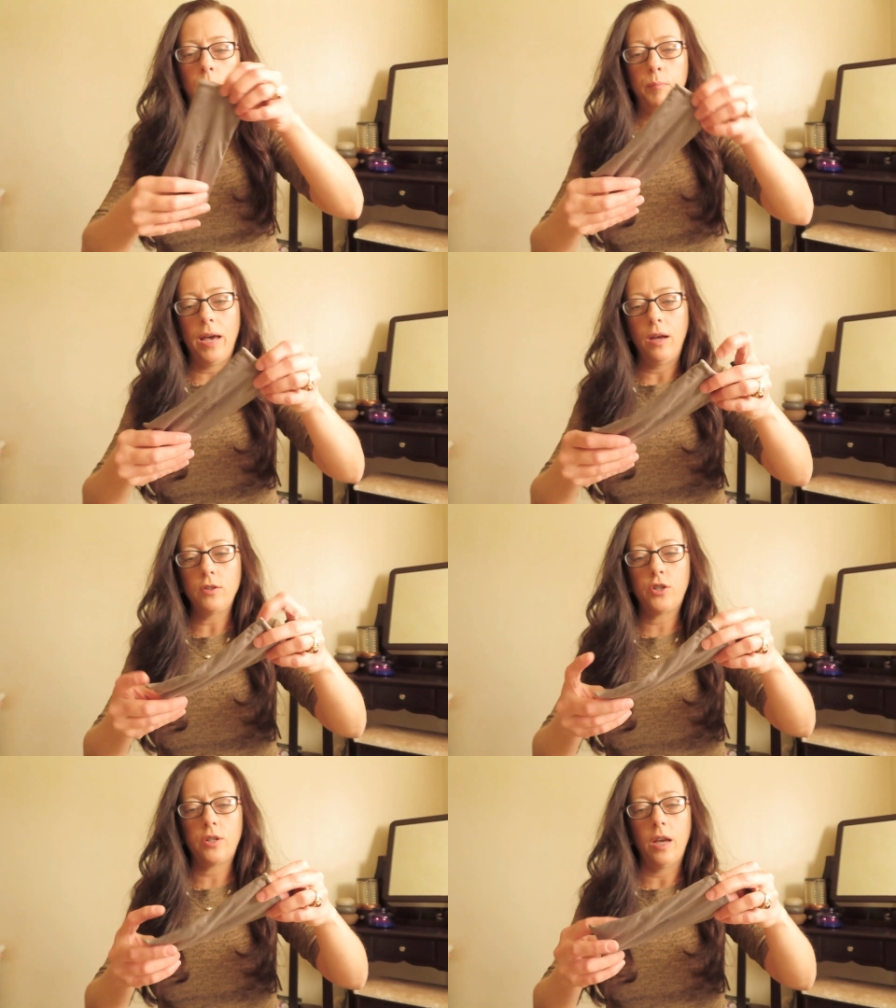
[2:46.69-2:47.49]

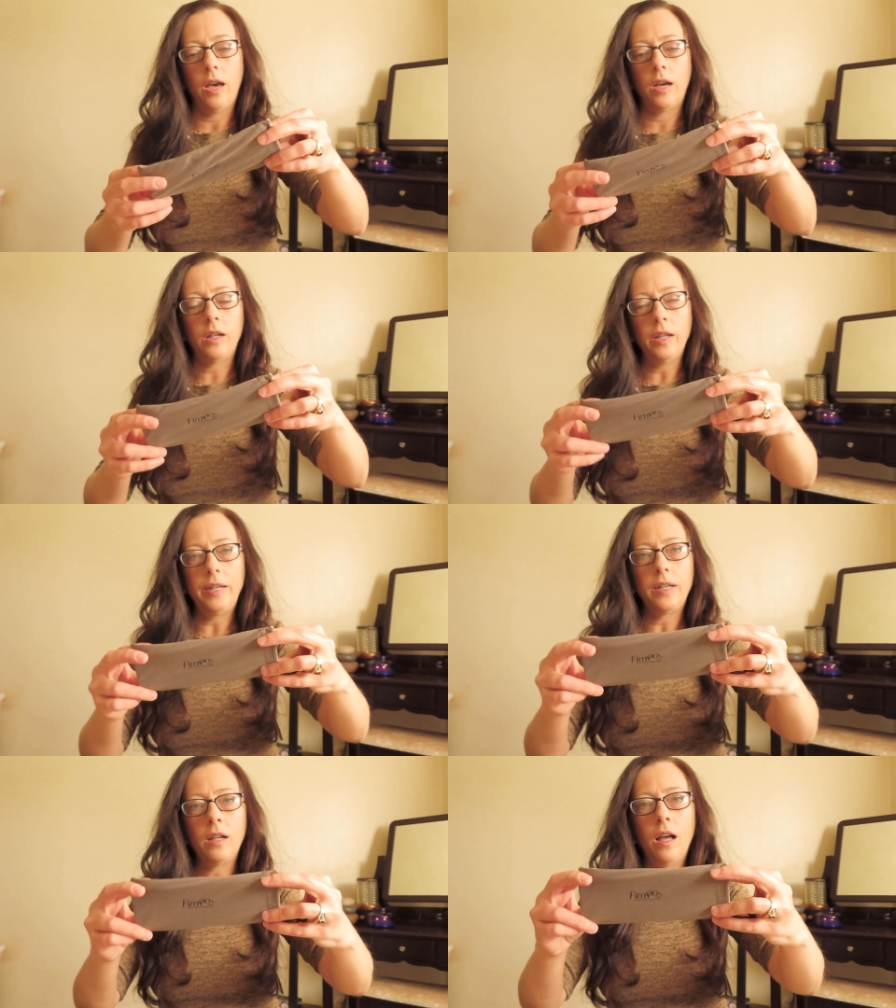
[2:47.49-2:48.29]
pouch,
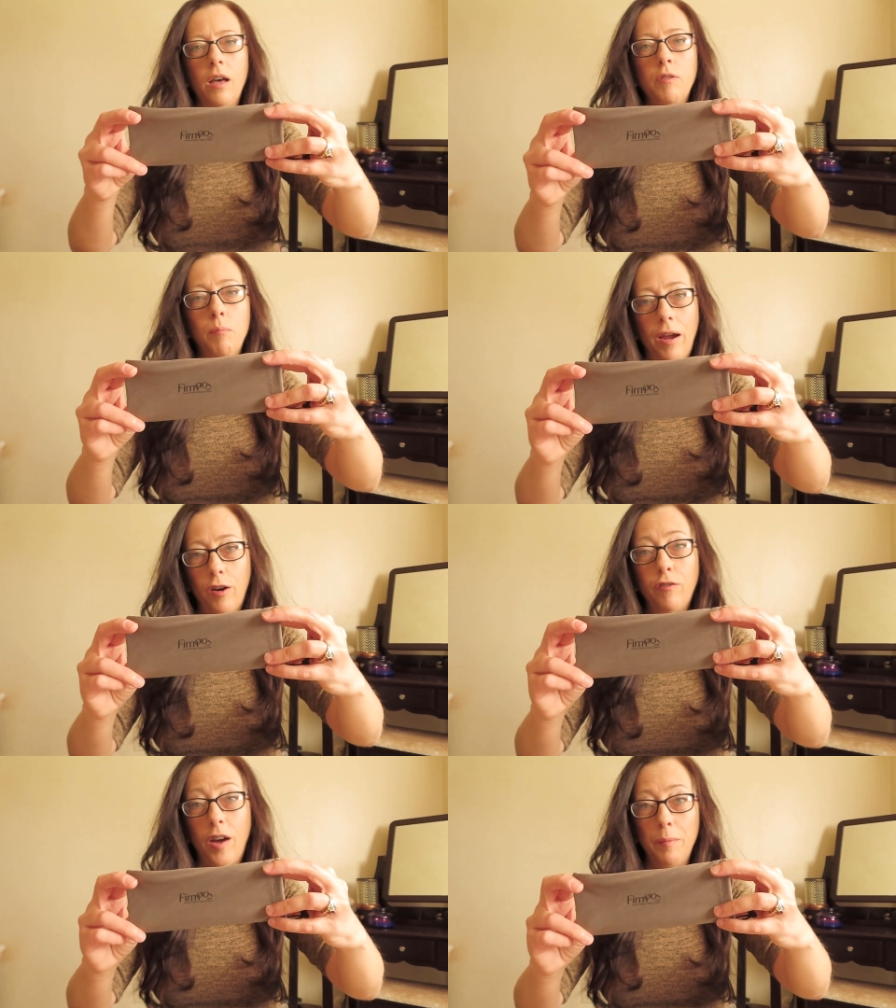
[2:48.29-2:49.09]
cleaning cloth,
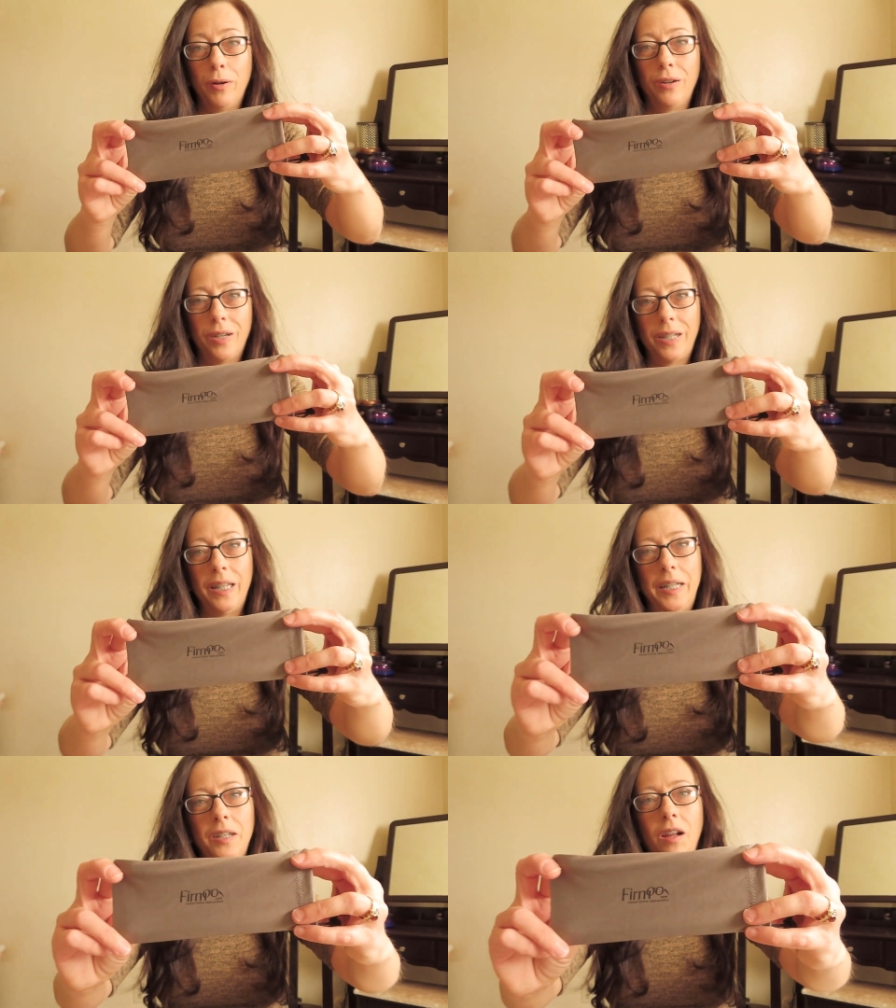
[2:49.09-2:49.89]
microfiber
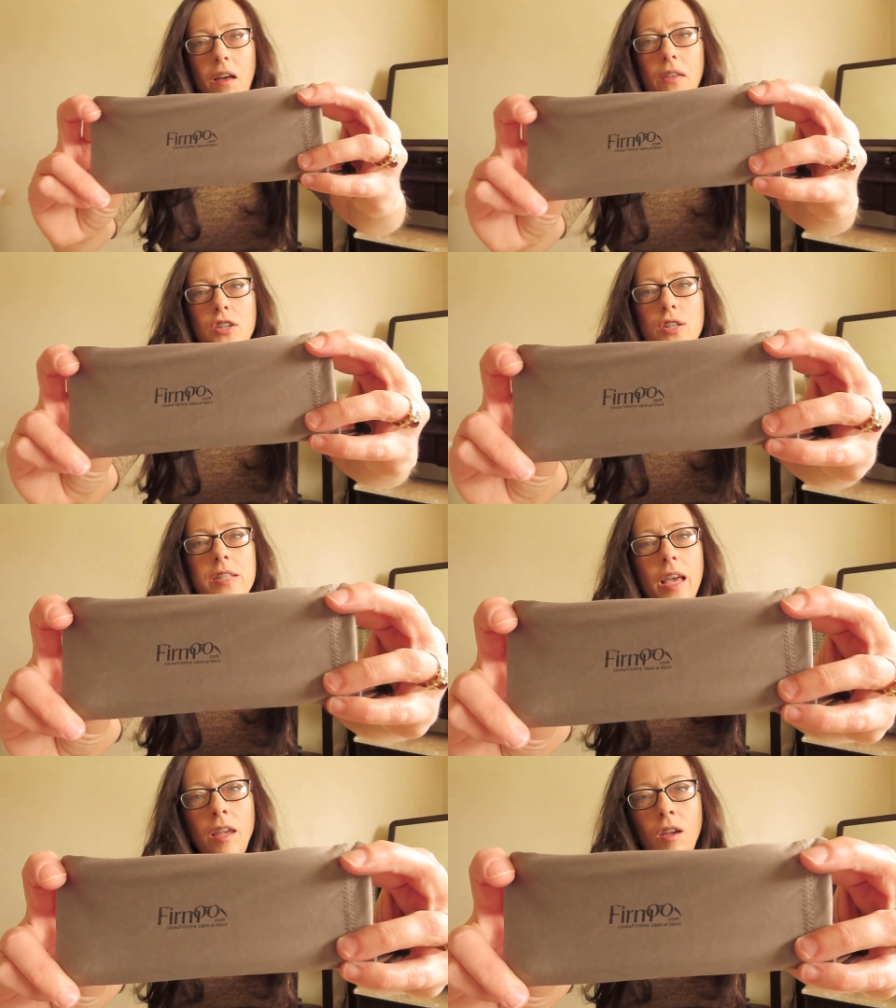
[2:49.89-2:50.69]
cleaning cloth, I should
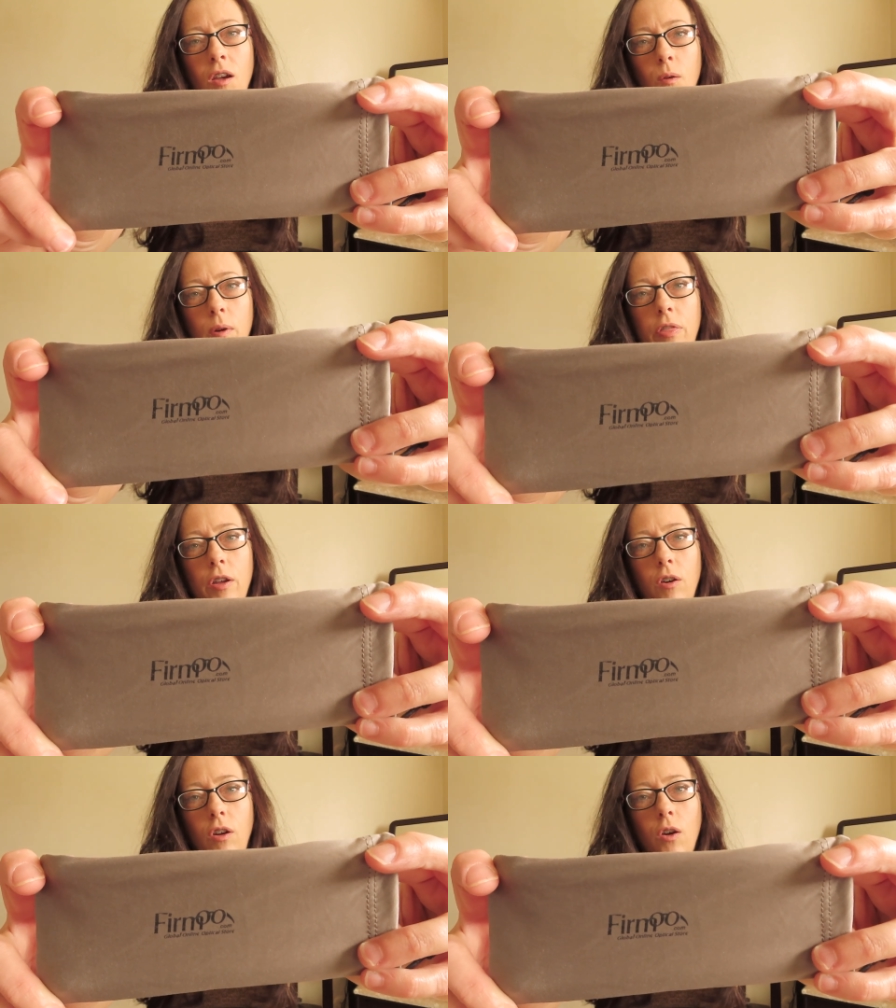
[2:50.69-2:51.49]
say, with
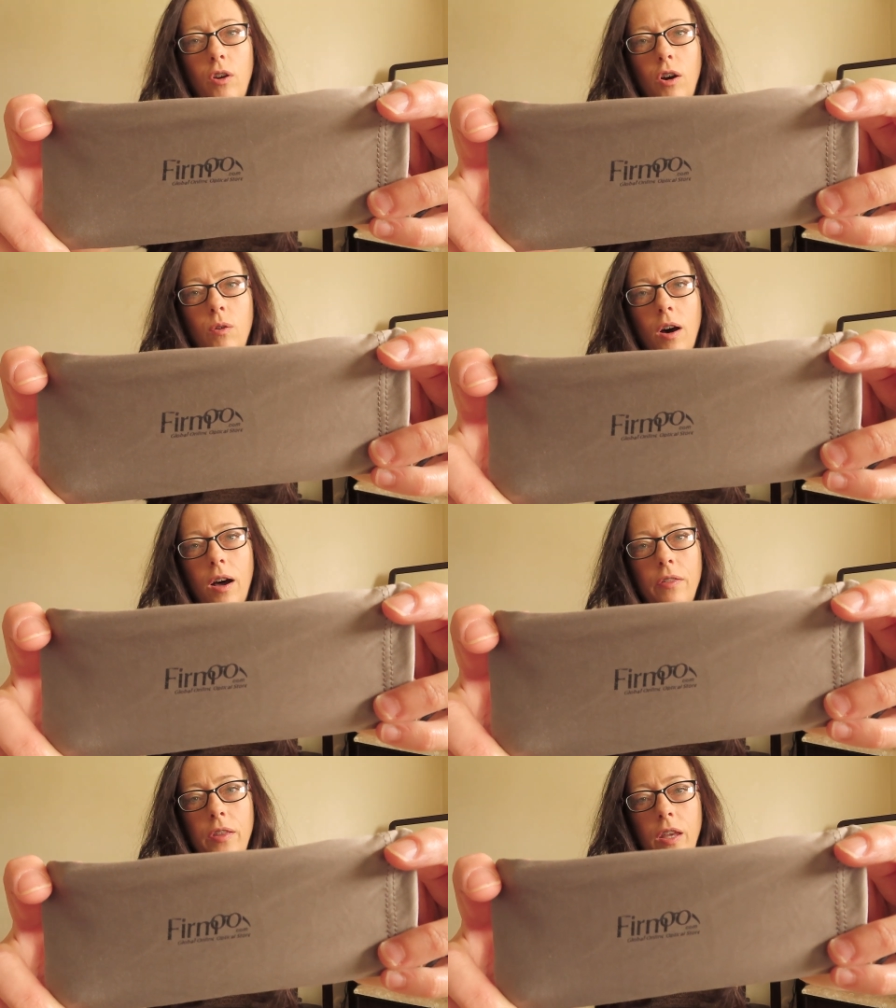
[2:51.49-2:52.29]
their logo
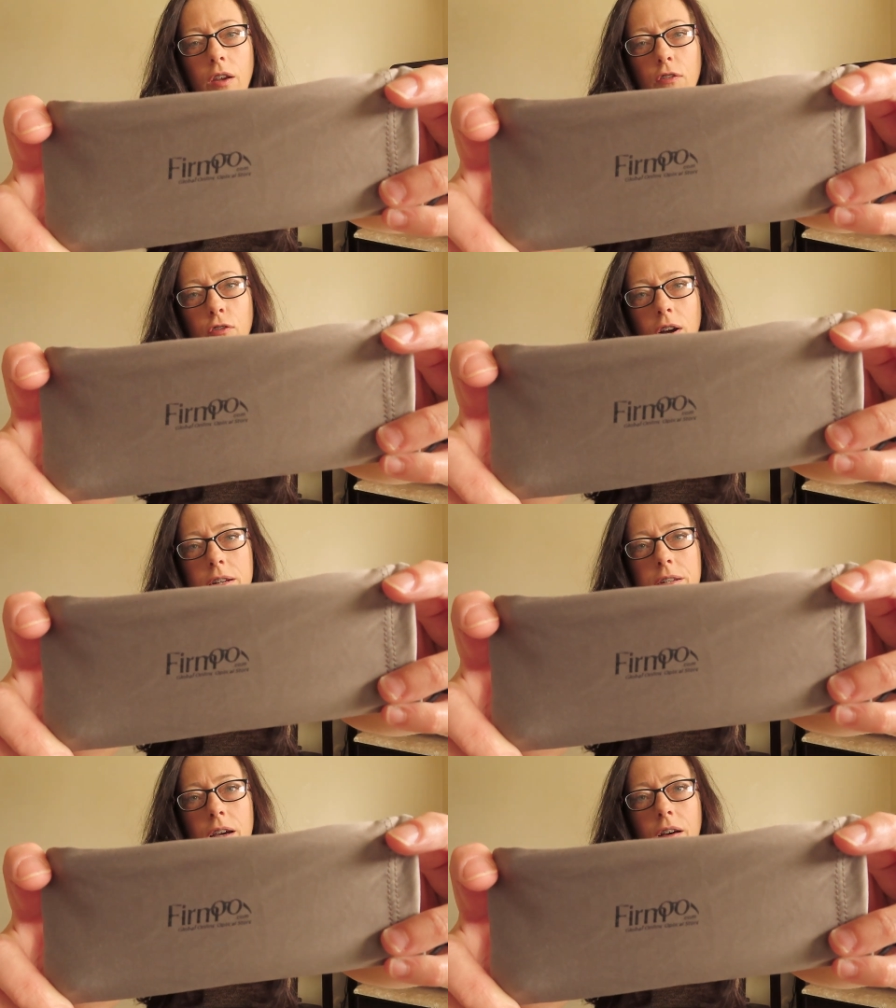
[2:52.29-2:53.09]
on the
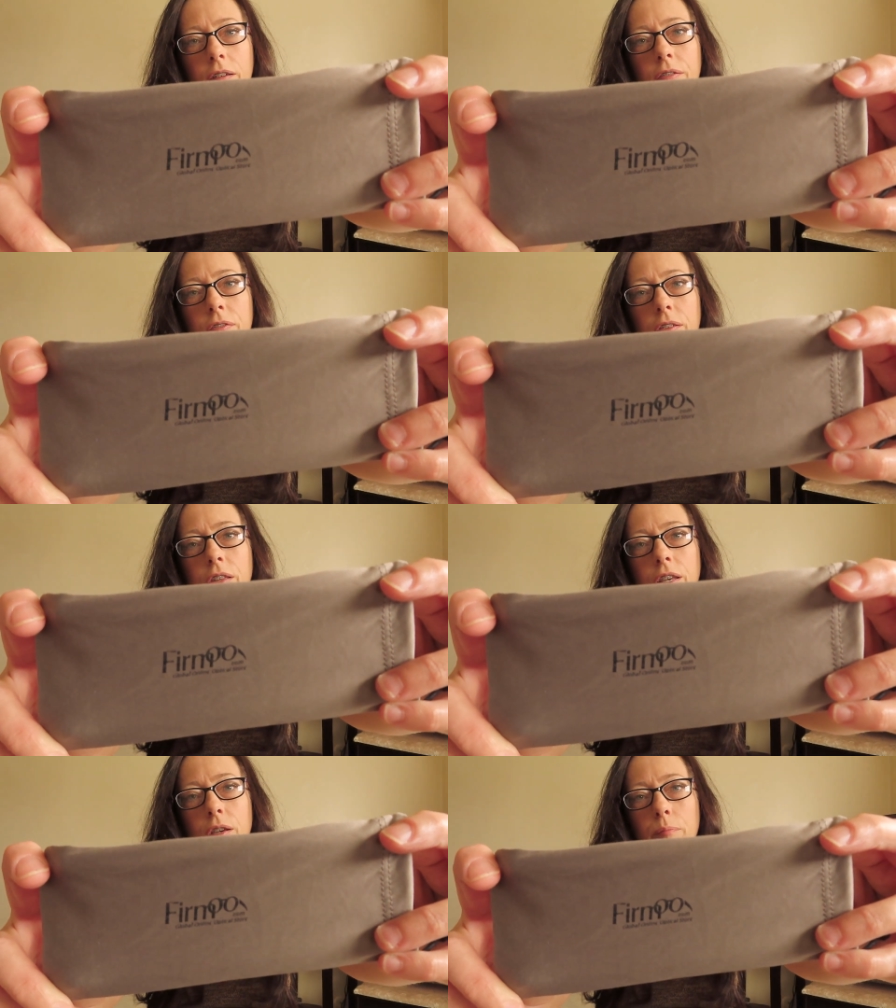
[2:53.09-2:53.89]
front of
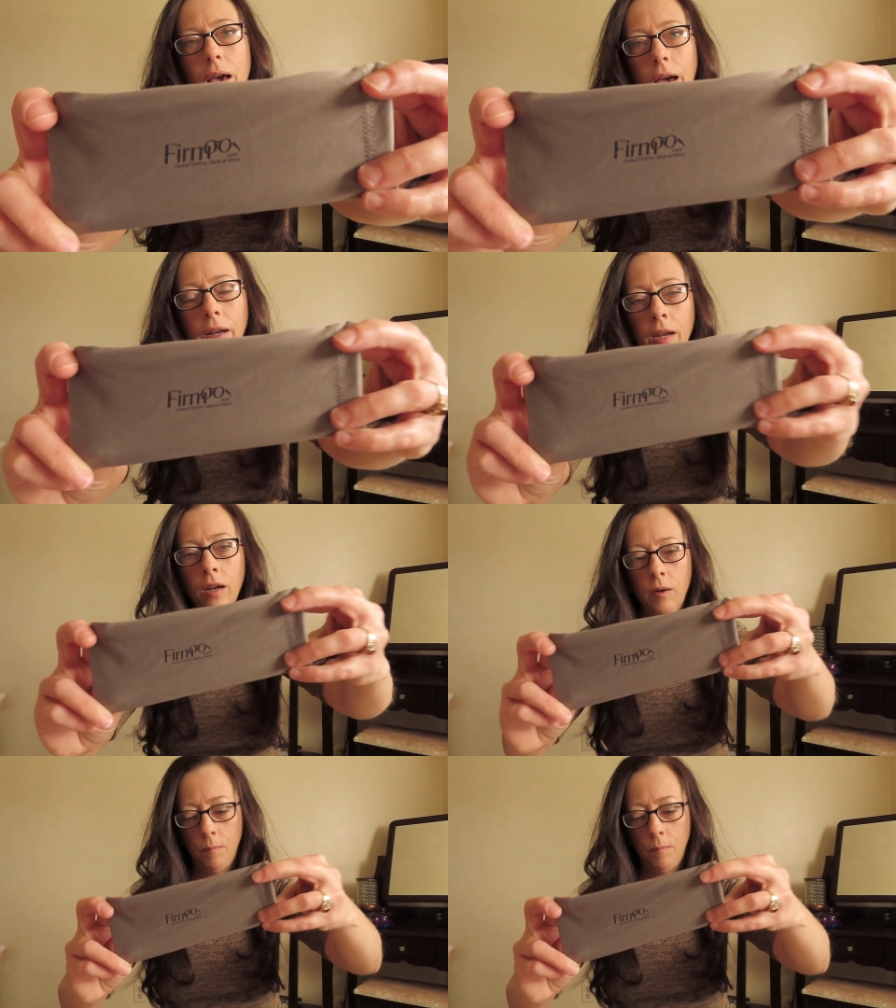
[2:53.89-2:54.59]
the bag.